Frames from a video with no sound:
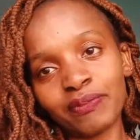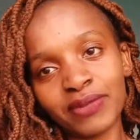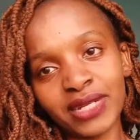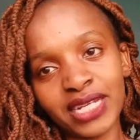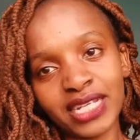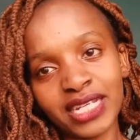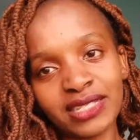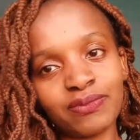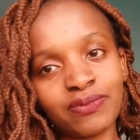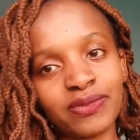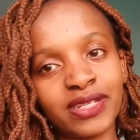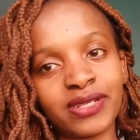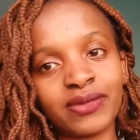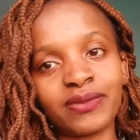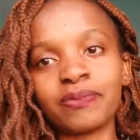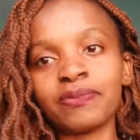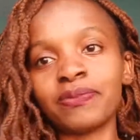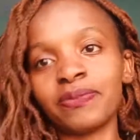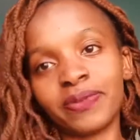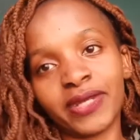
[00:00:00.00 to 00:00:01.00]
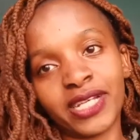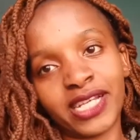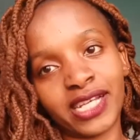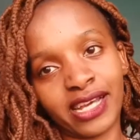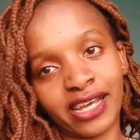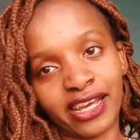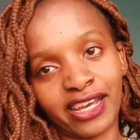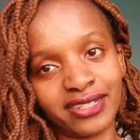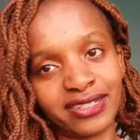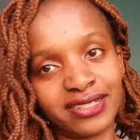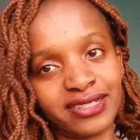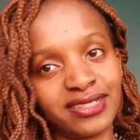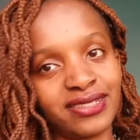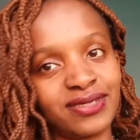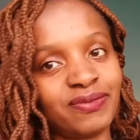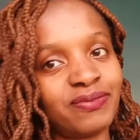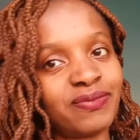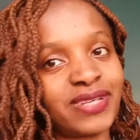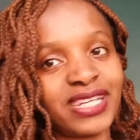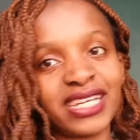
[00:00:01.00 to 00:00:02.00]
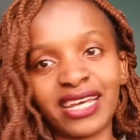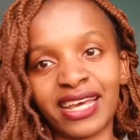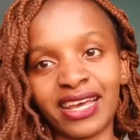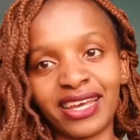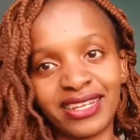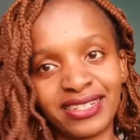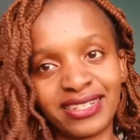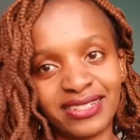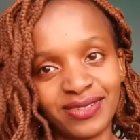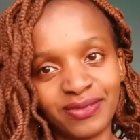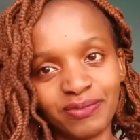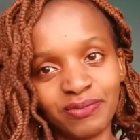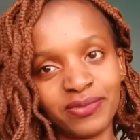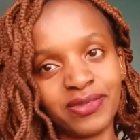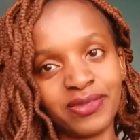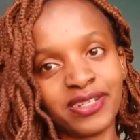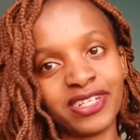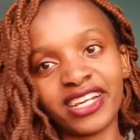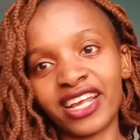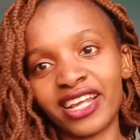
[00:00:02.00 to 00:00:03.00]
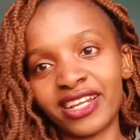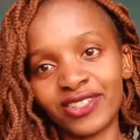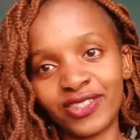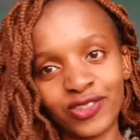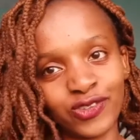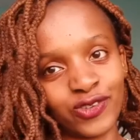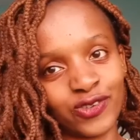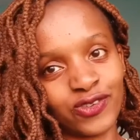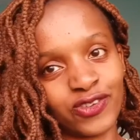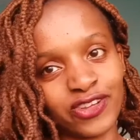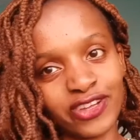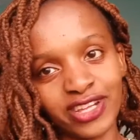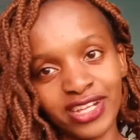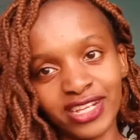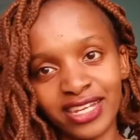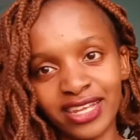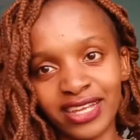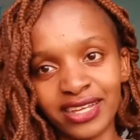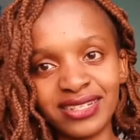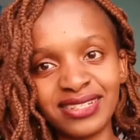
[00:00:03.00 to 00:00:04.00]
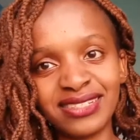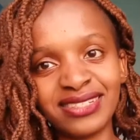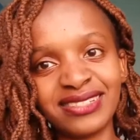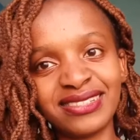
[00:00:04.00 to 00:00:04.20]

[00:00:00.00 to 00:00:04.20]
kind. Be kind. Be kind to your girl, eh?